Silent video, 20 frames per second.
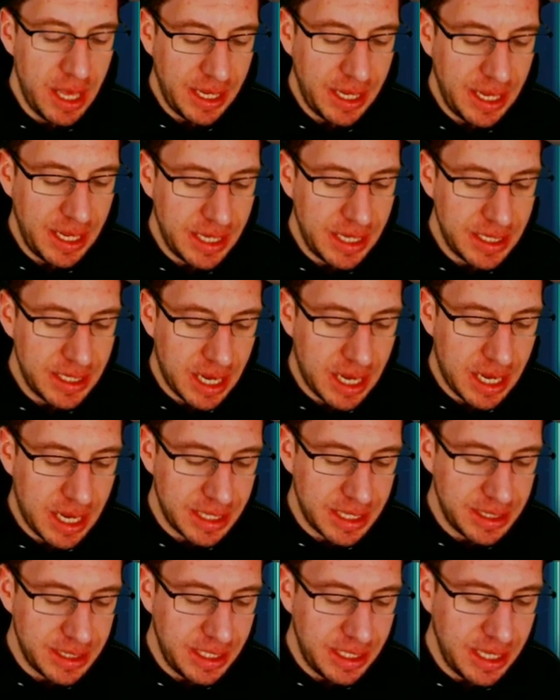And
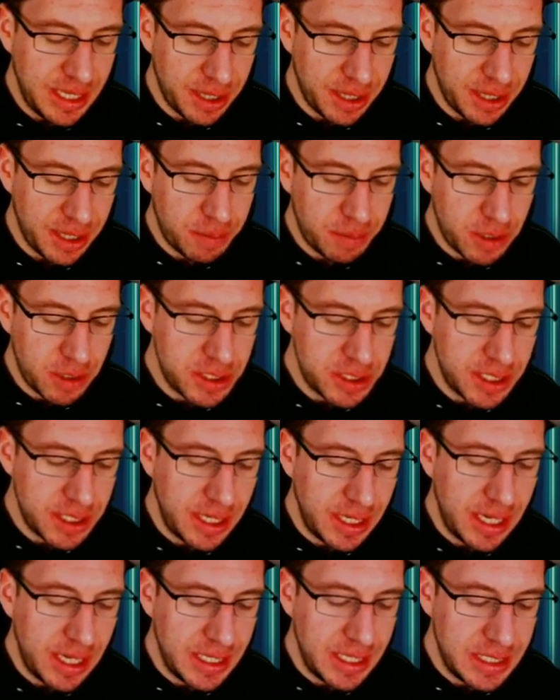the other
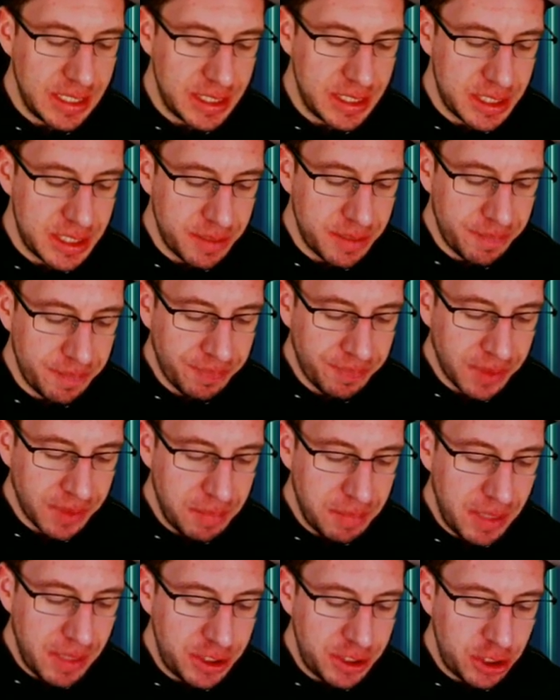person is,
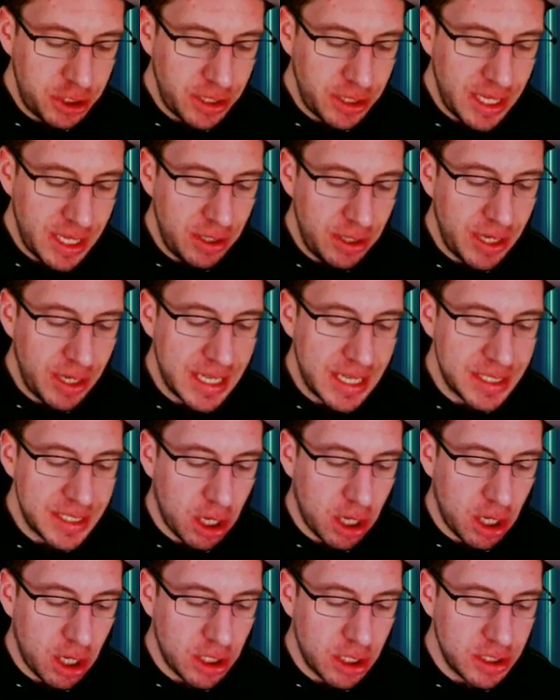make sure that you guys
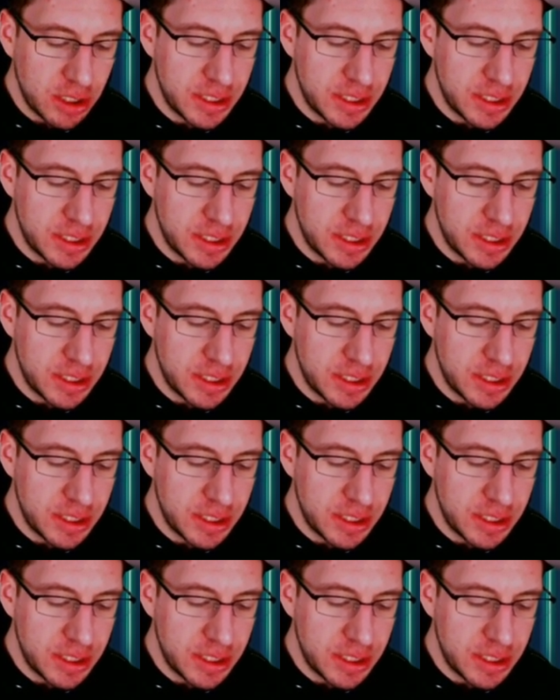all